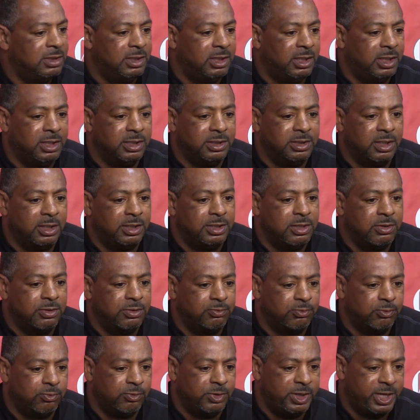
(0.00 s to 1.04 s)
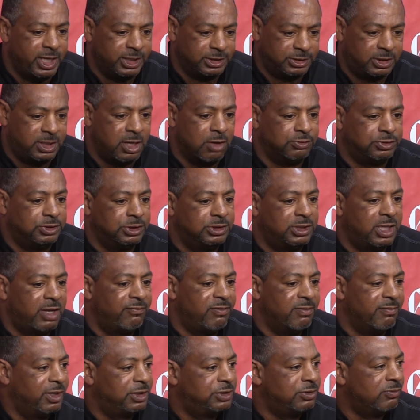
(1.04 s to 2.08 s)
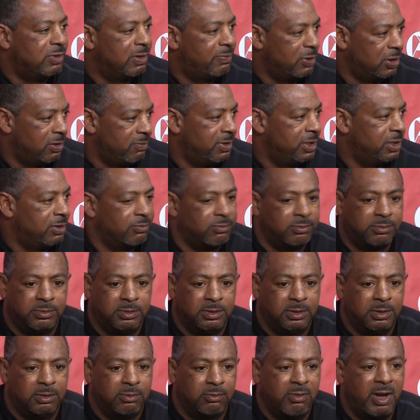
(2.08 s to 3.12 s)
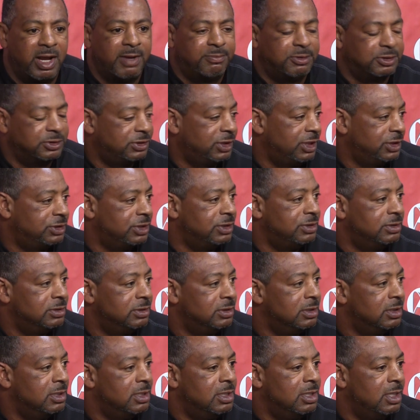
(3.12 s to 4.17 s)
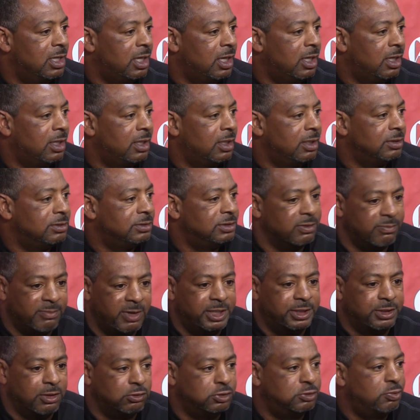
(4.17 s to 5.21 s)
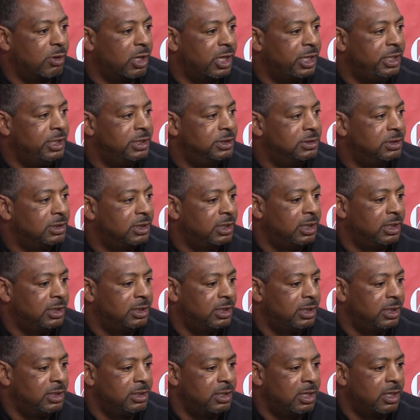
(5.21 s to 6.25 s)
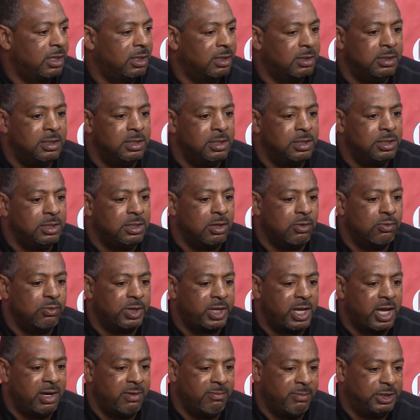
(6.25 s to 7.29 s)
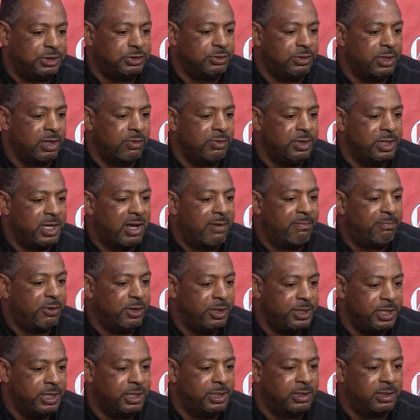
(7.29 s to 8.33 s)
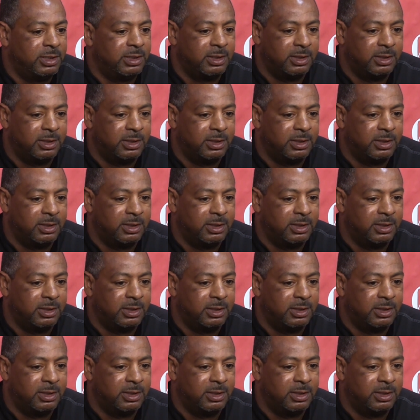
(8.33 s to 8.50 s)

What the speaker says: And, you know, we as coaches have to make sure we put them in the right position to make those plays. And then, you know, we got to make sure that we're not putting it